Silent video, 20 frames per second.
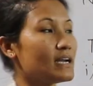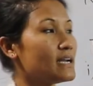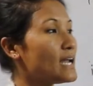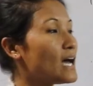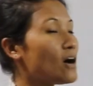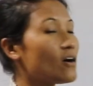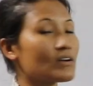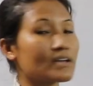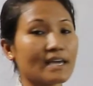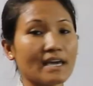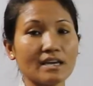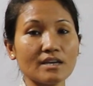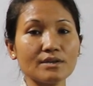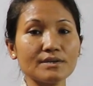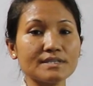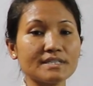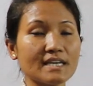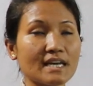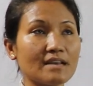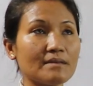Now, can
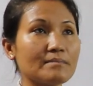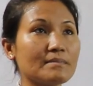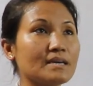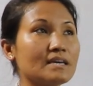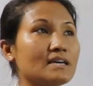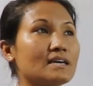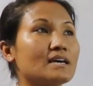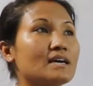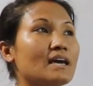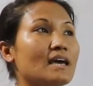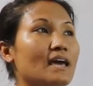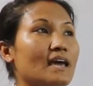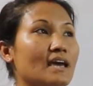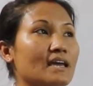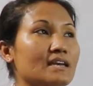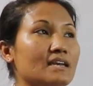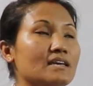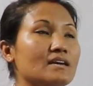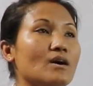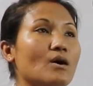you tell me
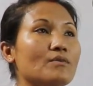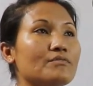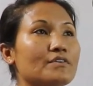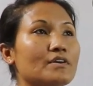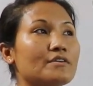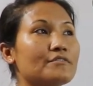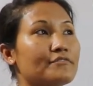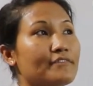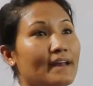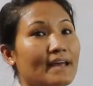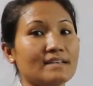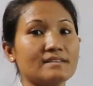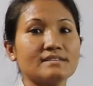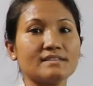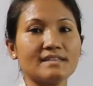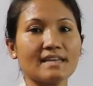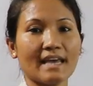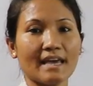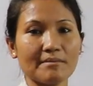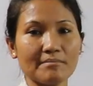any of your
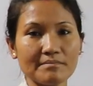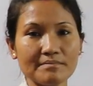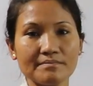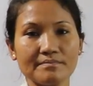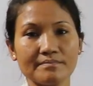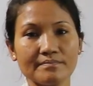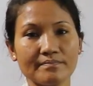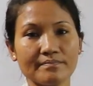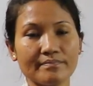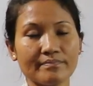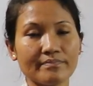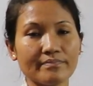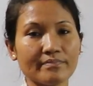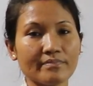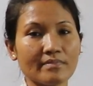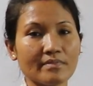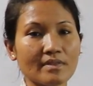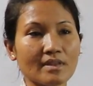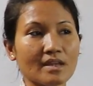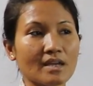friend's name?
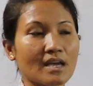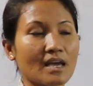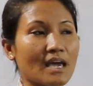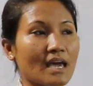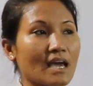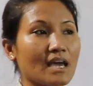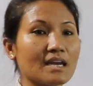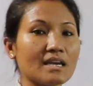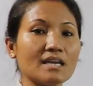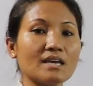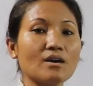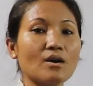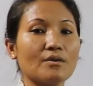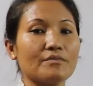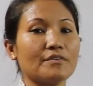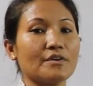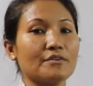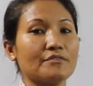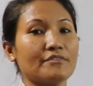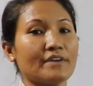Any
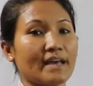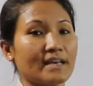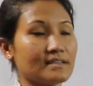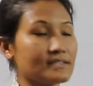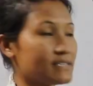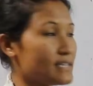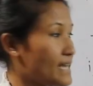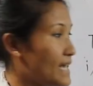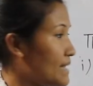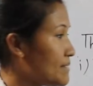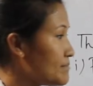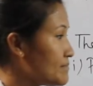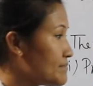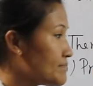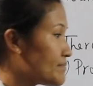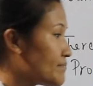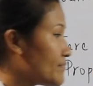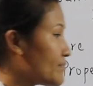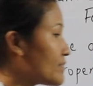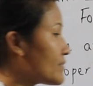of your friend's name?
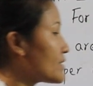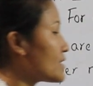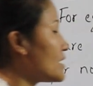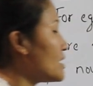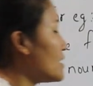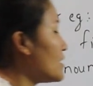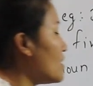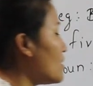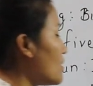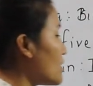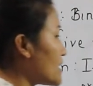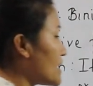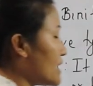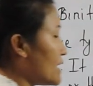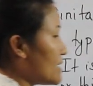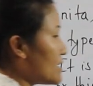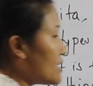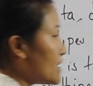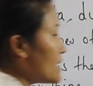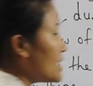
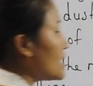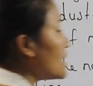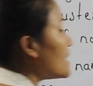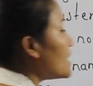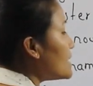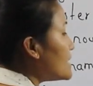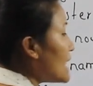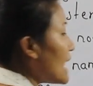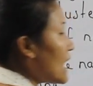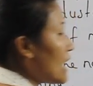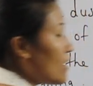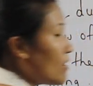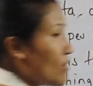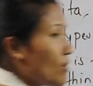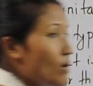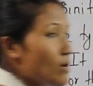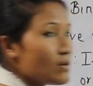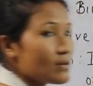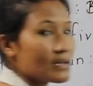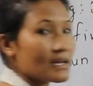Okay.
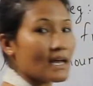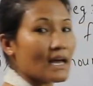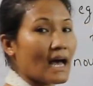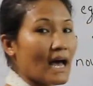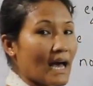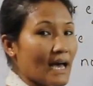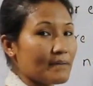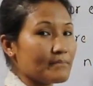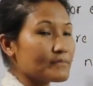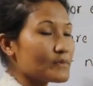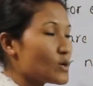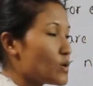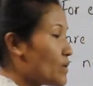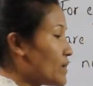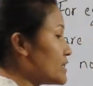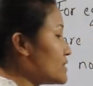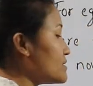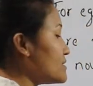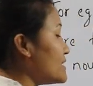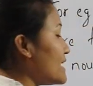Now, I'm
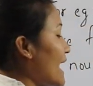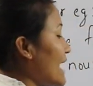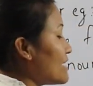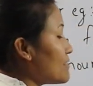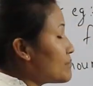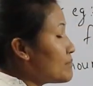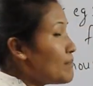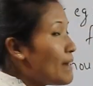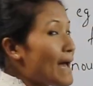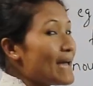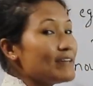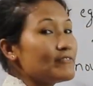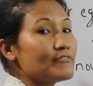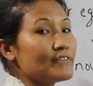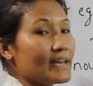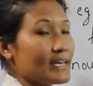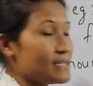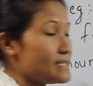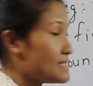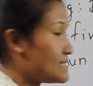going to write my
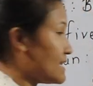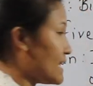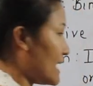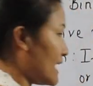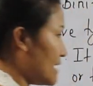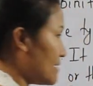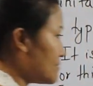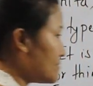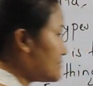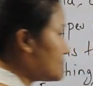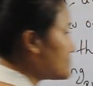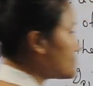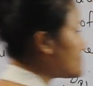friend's name.